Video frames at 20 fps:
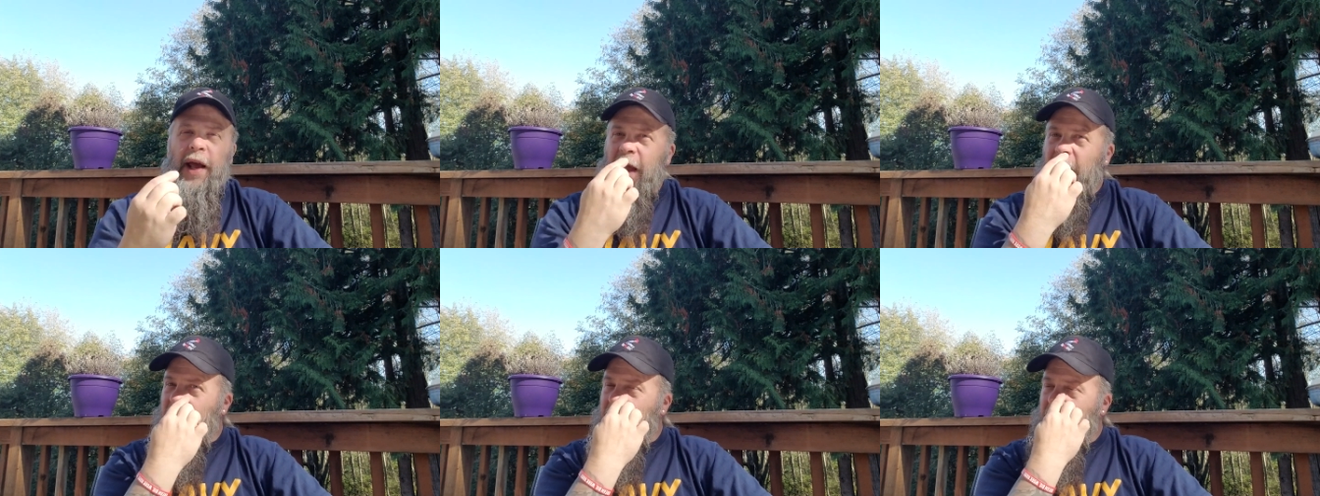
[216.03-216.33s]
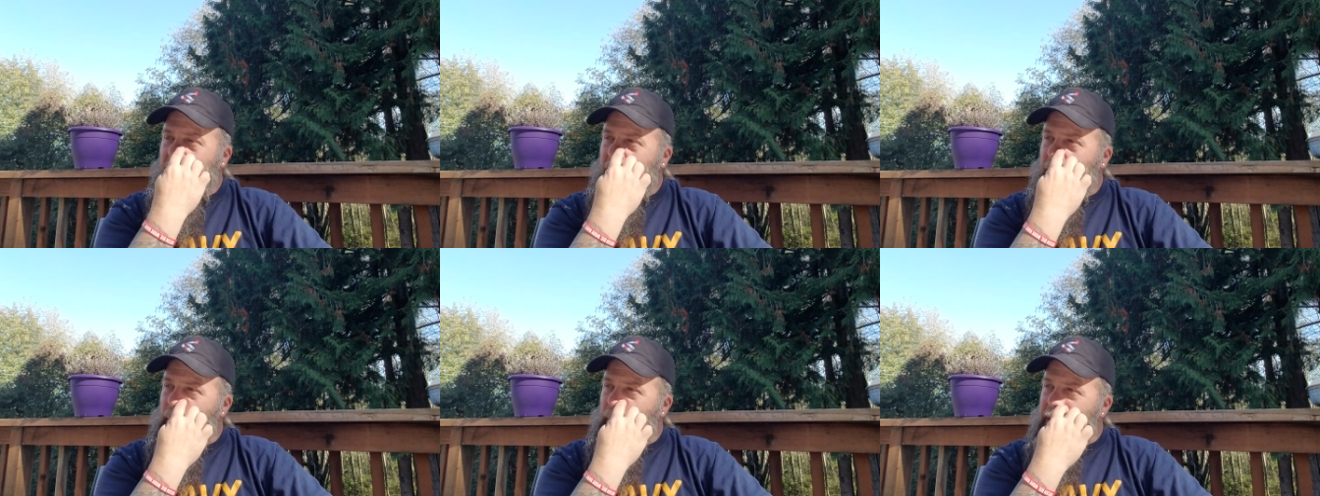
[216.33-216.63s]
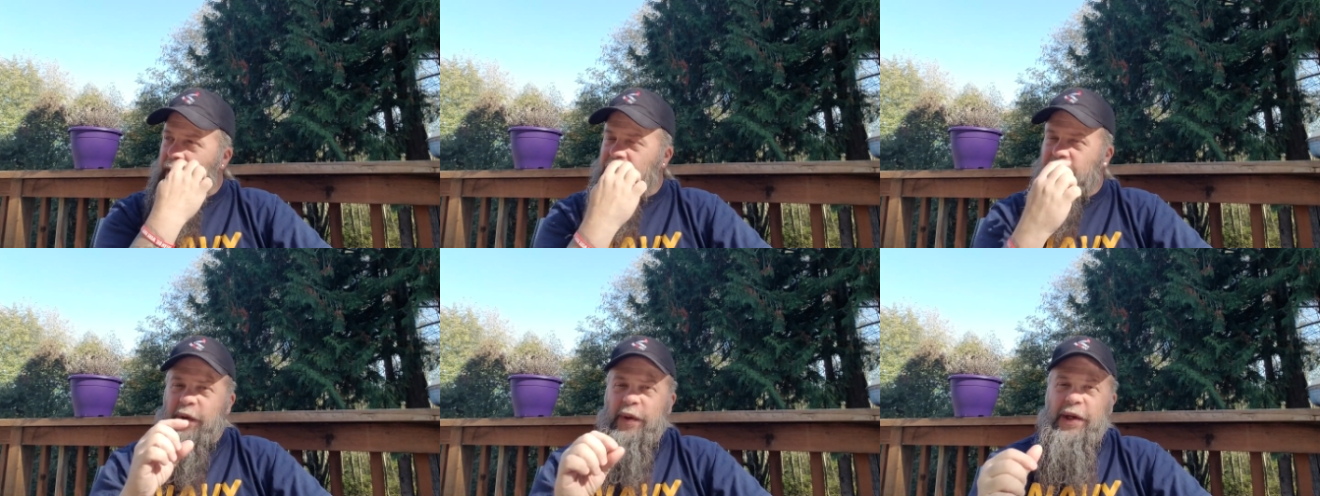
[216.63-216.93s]
and
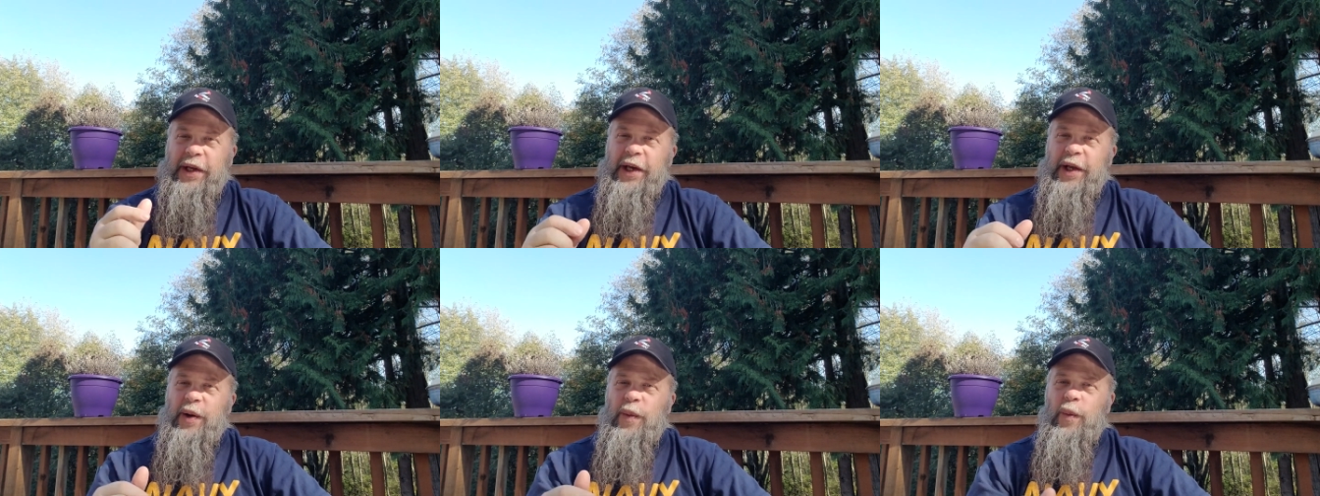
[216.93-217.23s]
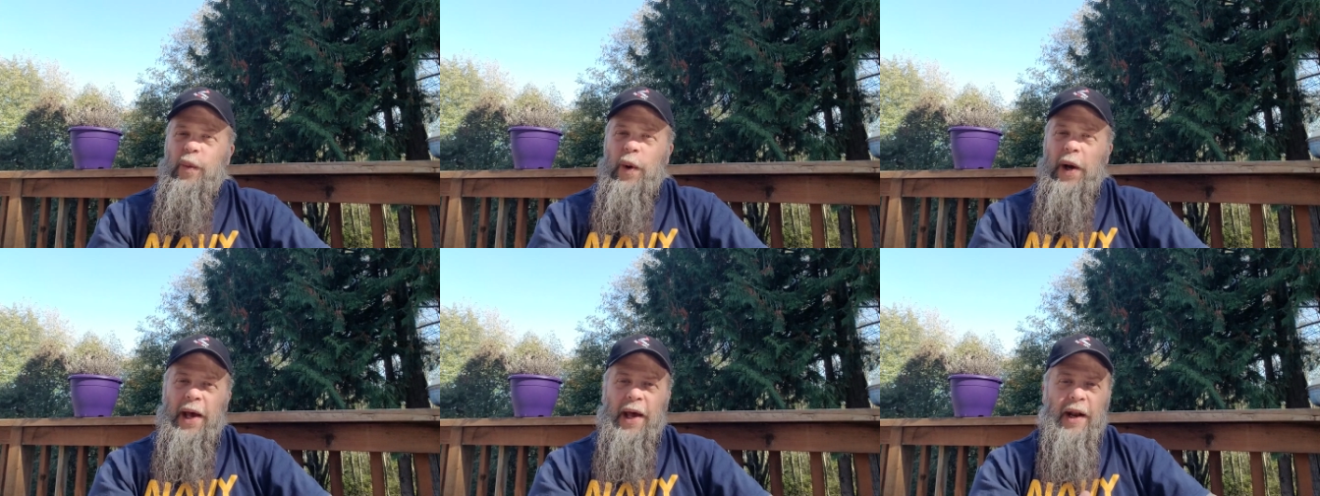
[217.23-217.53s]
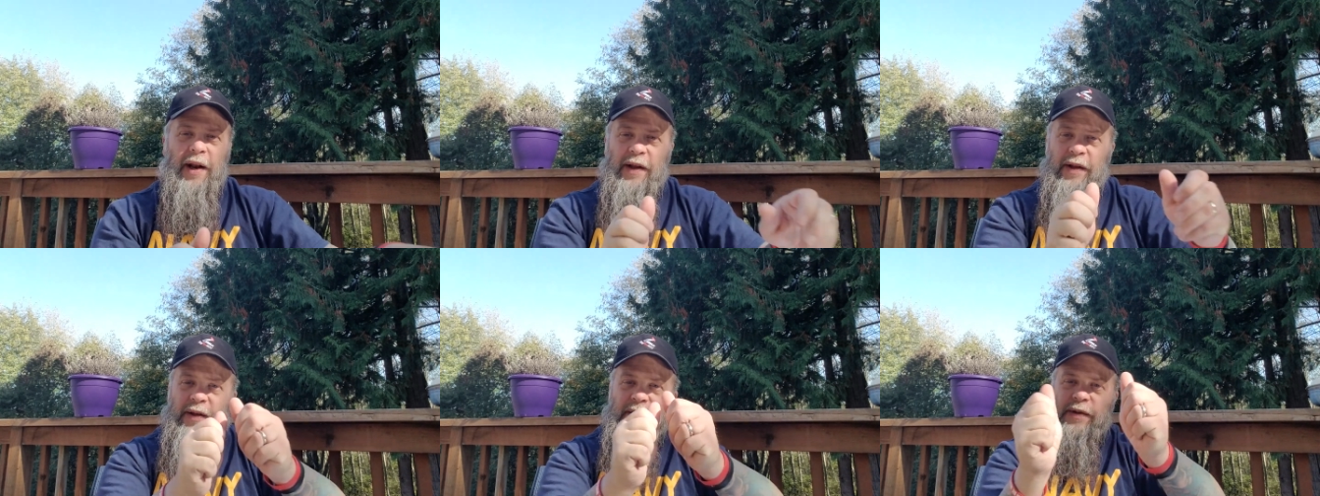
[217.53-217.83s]
if you get them wet,
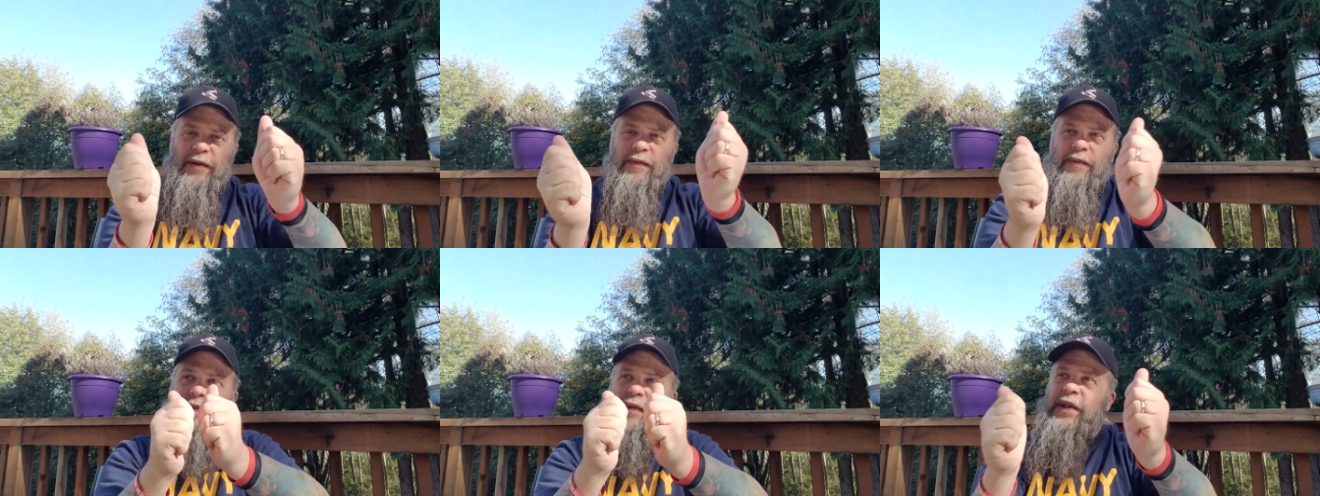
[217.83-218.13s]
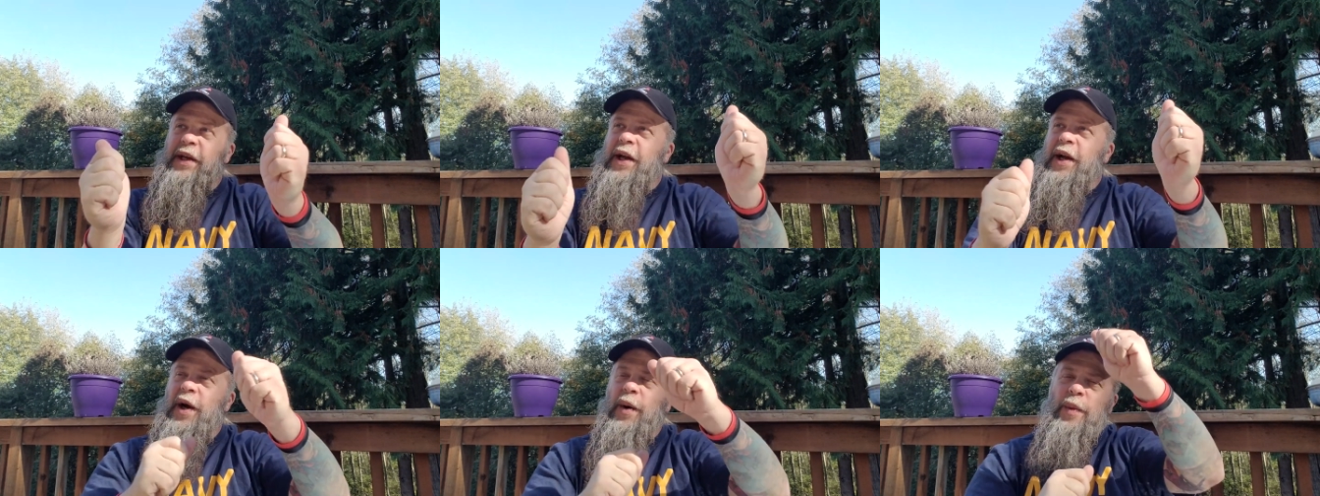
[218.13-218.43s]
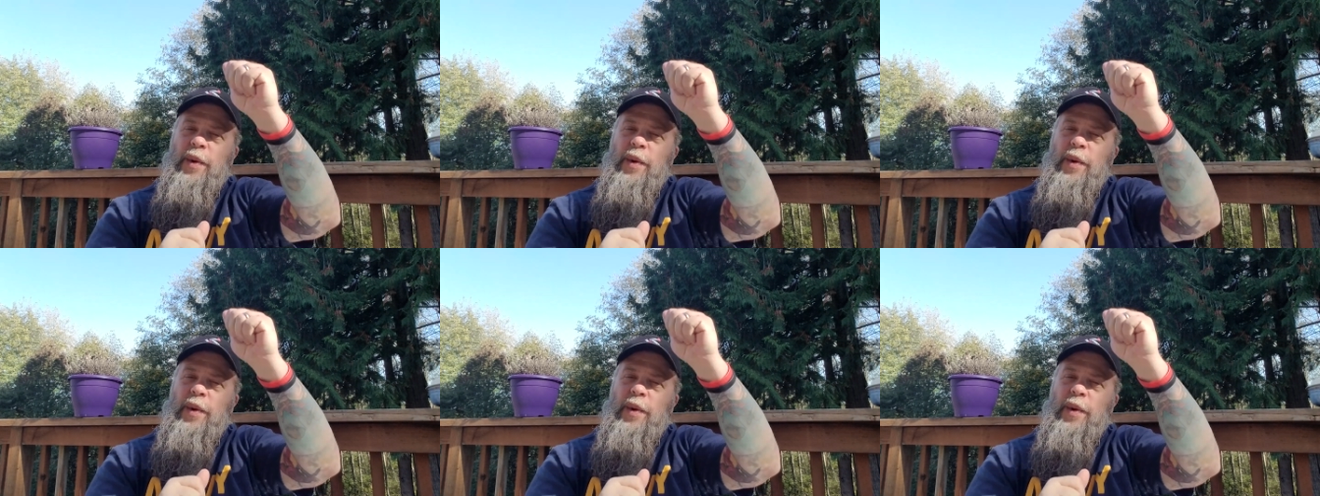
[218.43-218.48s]
they come